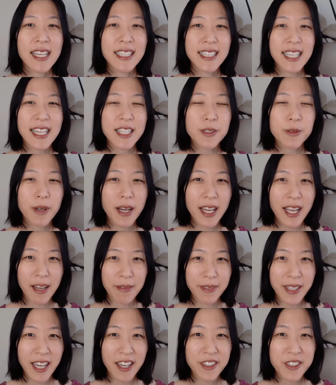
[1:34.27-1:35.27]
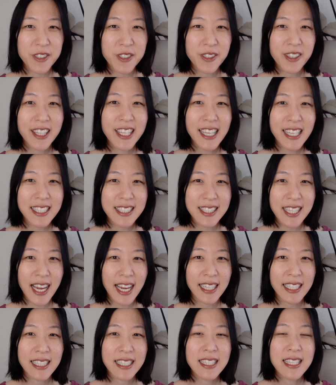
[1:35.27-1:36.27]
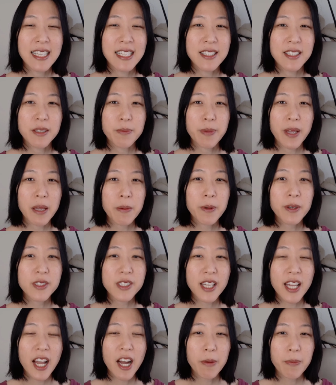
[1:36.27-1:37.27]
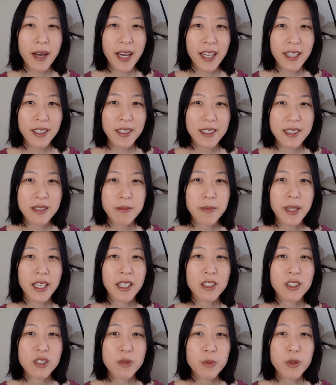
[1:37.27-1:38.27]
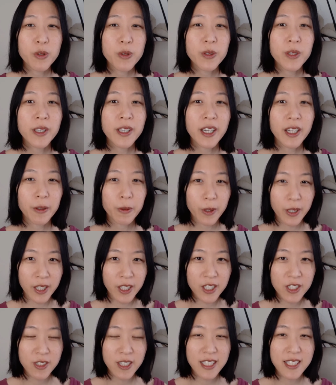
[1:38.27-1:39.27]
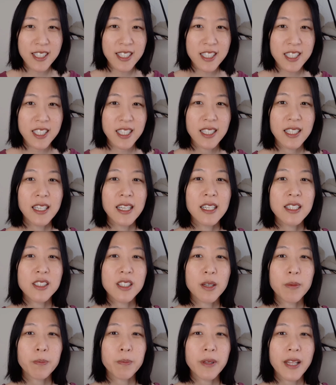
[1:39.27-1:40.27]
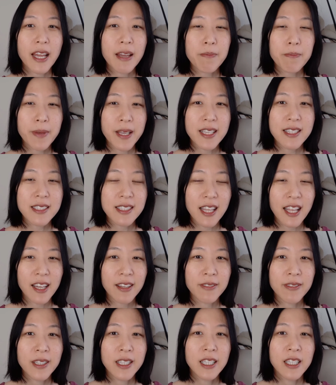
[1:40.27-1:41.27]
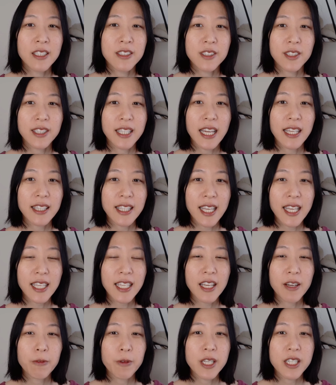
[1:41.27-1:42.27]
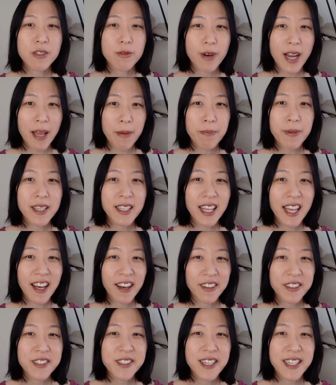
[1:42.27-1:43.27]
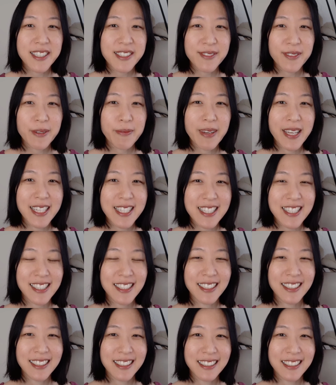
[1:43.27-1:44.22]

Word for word: That's why I'm now truly excited to be able to help others make a smoother and quicker transition to a plant based life so that they can reach rapid health transformation.